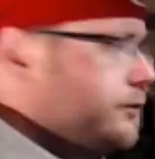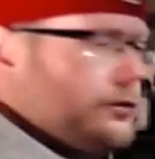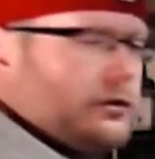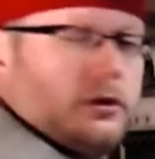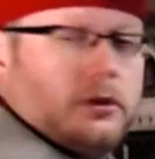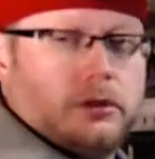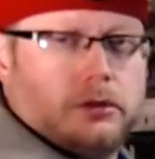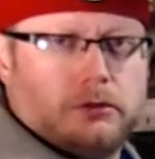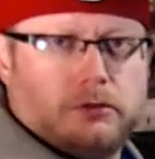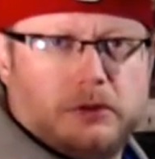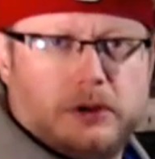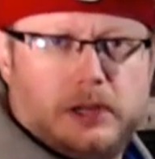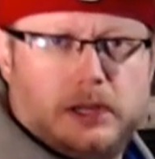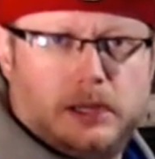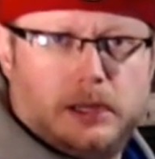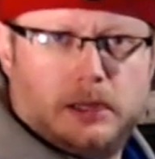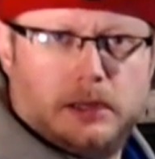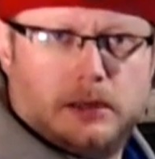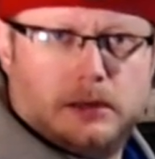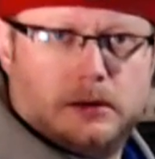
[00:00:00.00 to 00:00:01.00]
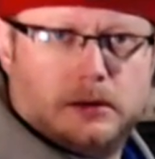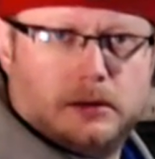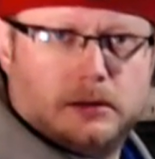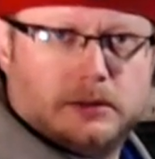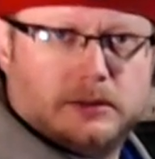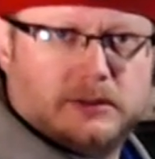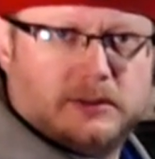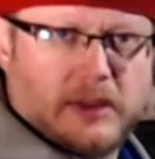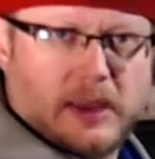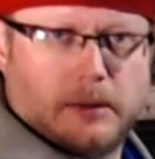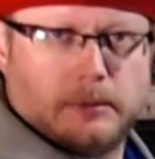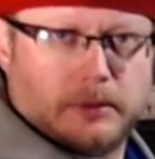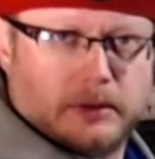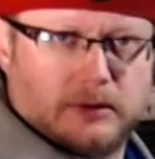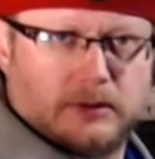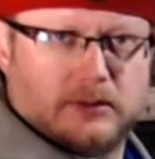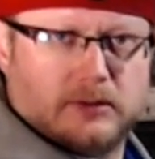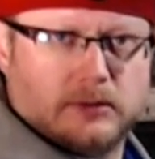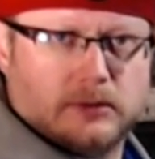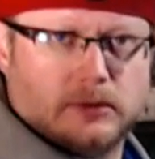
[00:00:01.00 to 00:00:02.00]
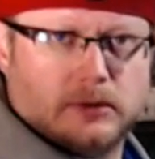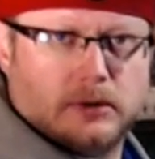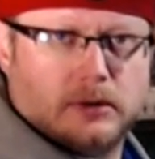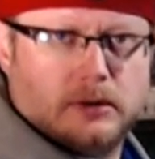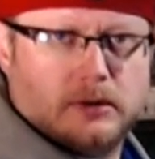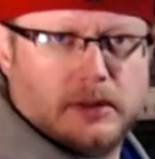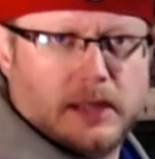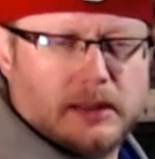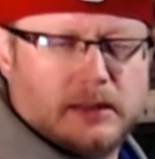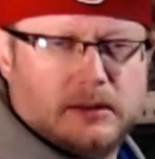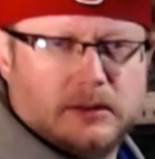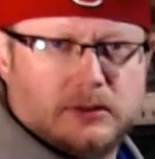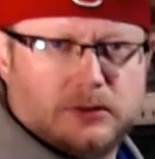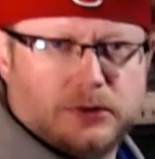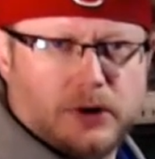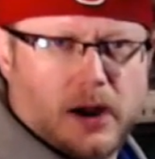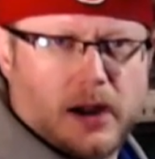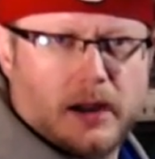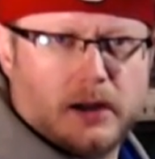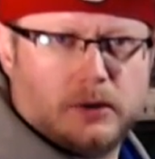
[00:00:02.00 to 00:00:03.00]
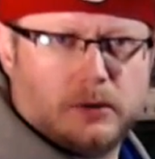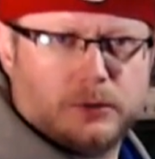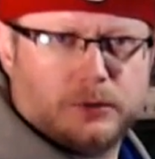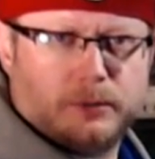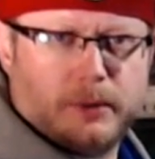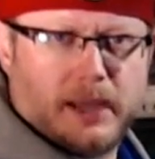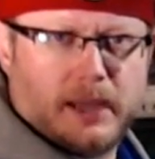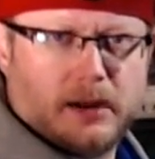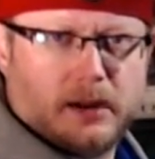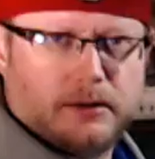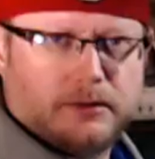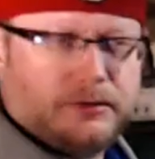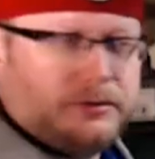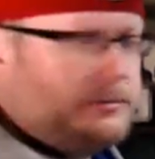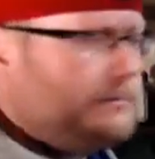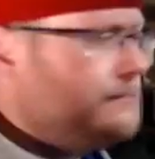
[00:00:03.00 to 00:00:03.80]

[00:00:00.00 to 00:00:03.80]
are the 3 segments that this triangle is made of.